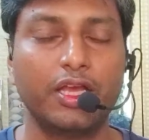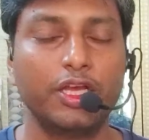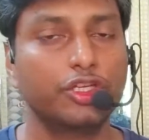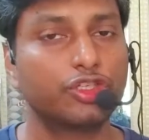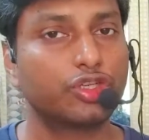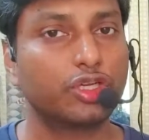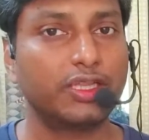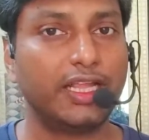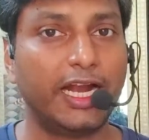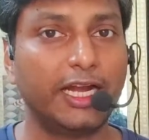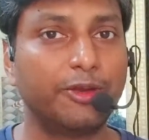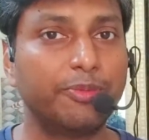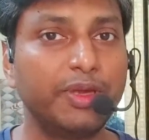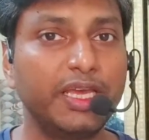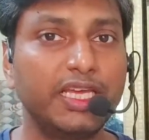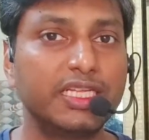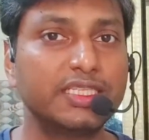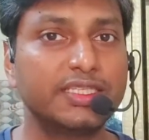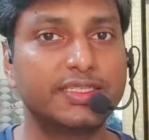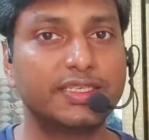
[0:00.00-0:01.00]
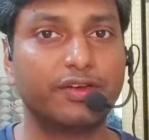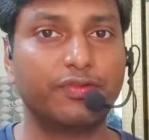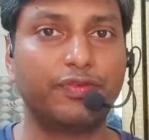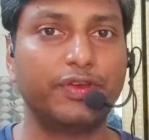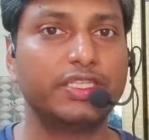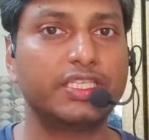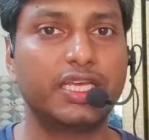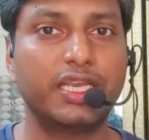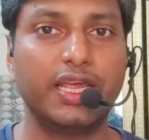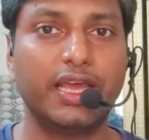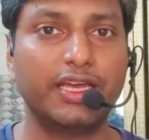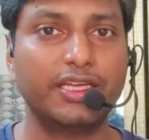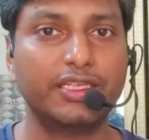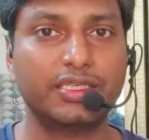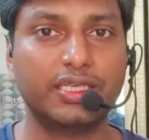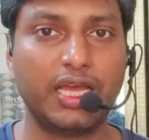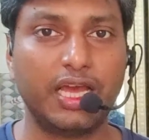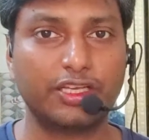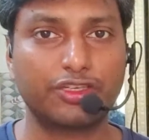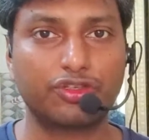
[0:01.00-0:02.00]
So that means surface area
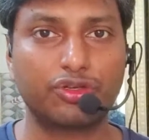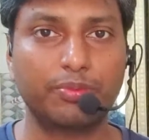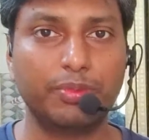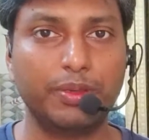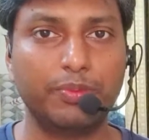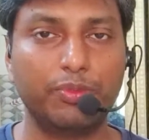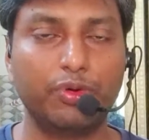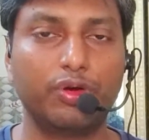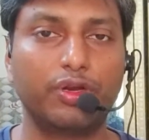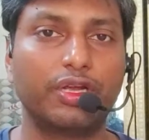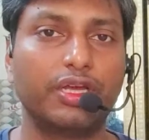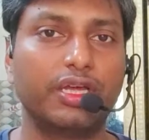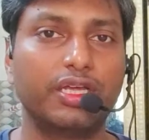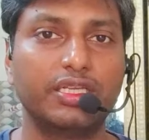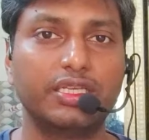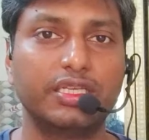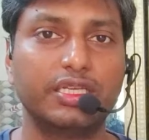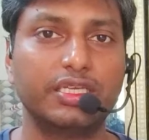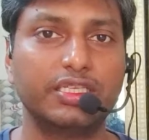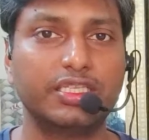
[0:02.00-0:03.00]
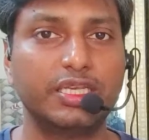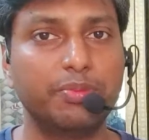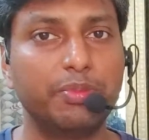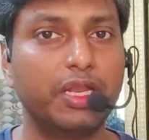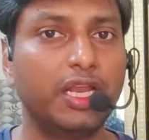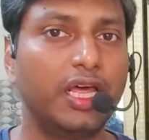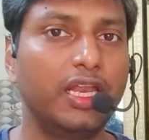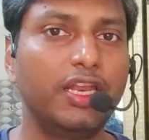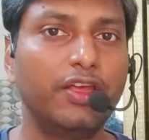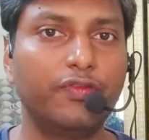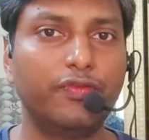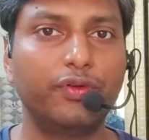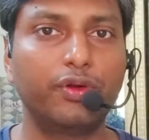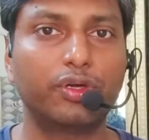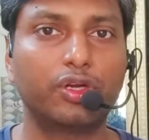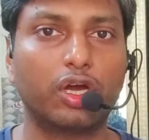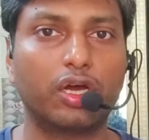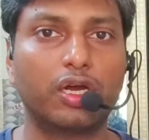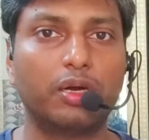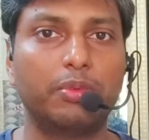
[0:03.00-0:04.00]
has to be more. Similarly, if you
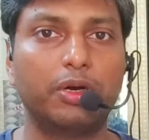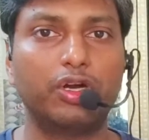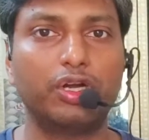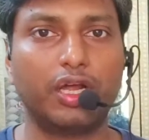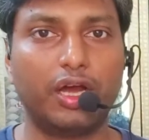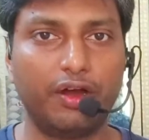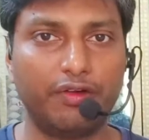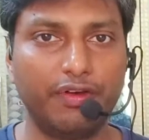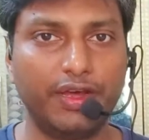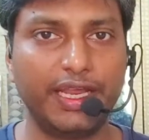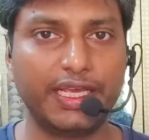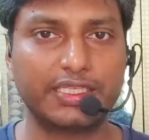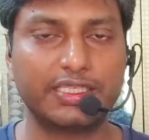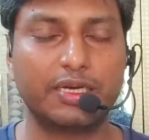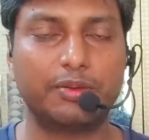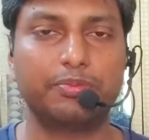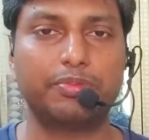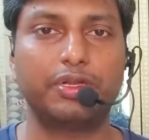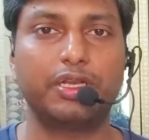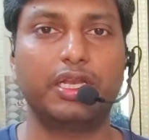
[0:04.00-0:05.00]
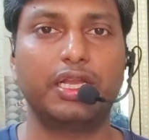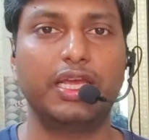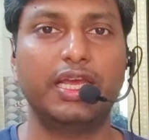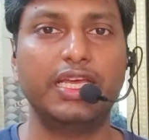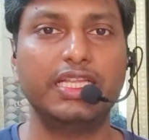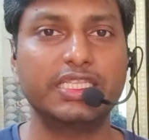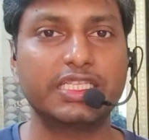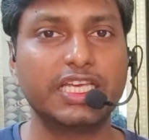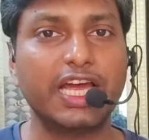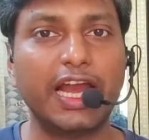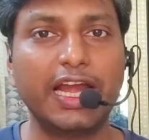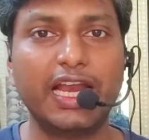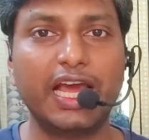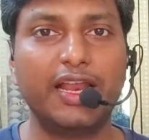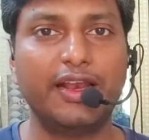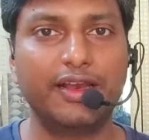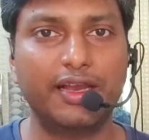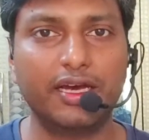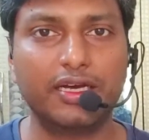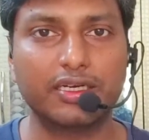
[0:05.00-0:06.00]
talk about our example, inside
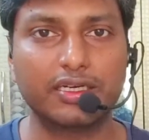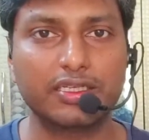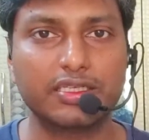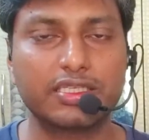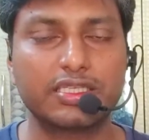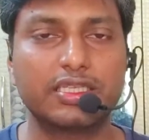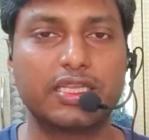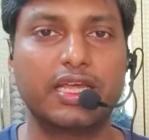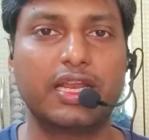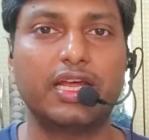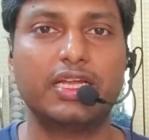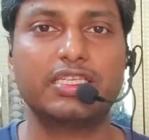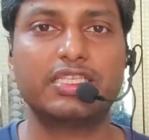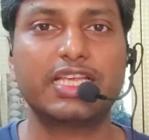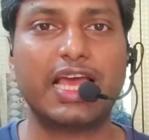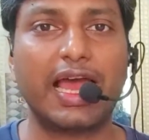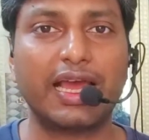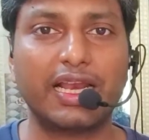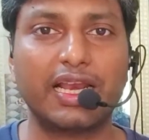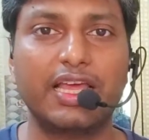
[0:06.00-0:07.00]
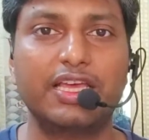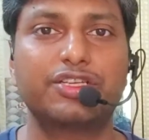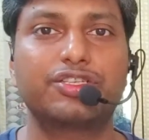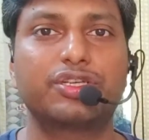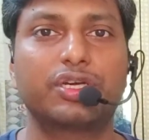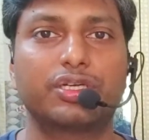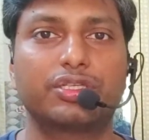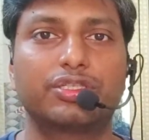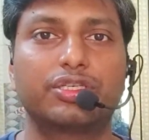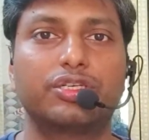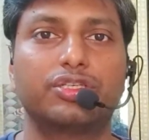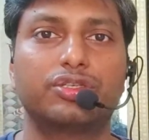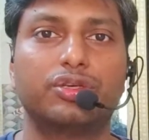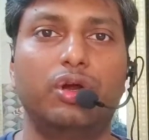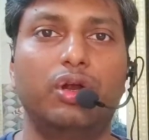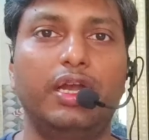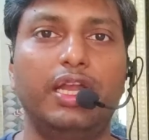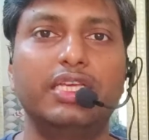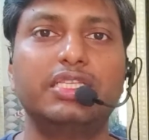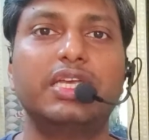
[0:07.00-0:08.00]
our lungs there are sac-like structures
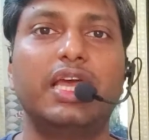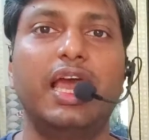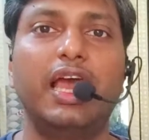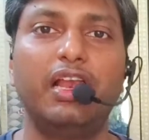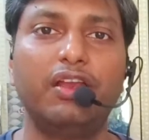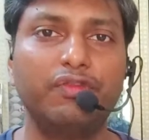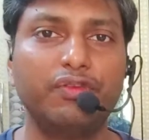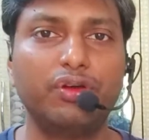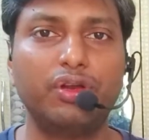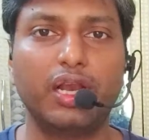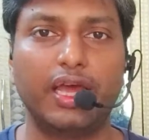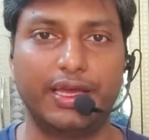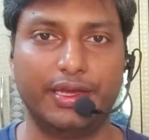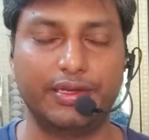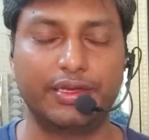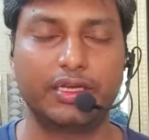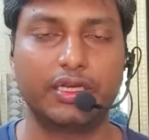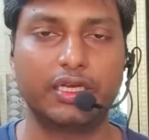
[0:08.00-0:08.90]
called as alveoli,